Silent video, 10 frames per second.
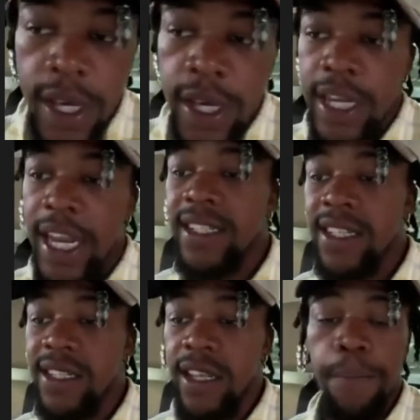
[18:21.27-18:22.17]
not
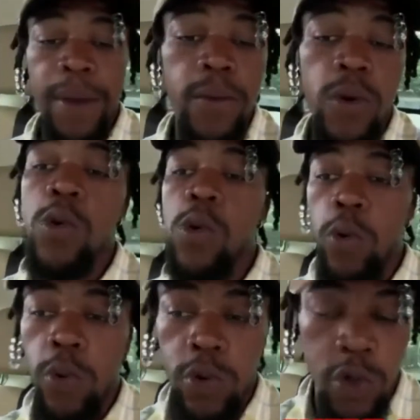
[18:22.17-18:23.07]
just people
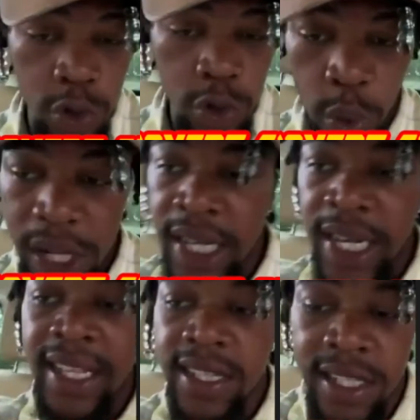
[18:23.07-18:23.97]
who's willing not
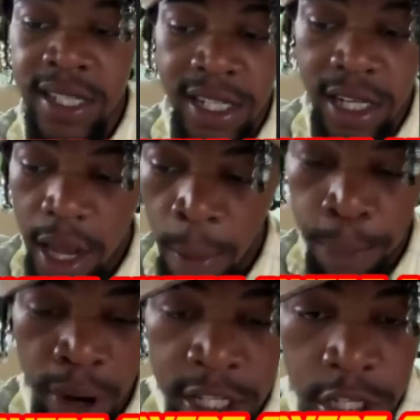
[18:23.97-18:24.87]
to just
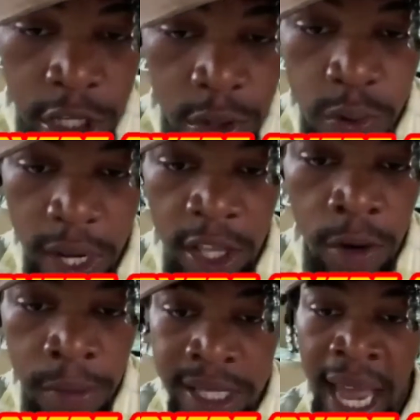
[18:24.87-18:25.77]
oppress you and your
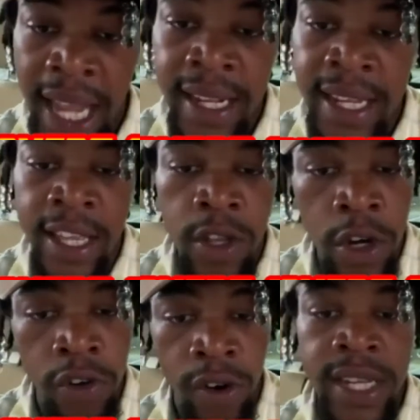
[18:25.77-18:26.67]
mentality and your
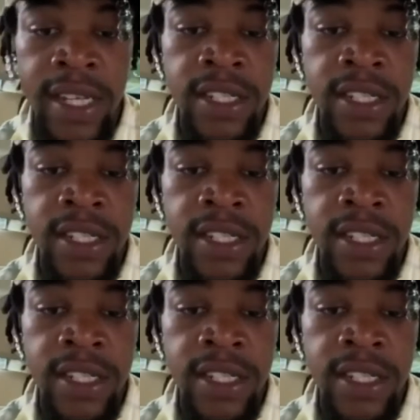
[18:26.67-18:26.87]
greatness,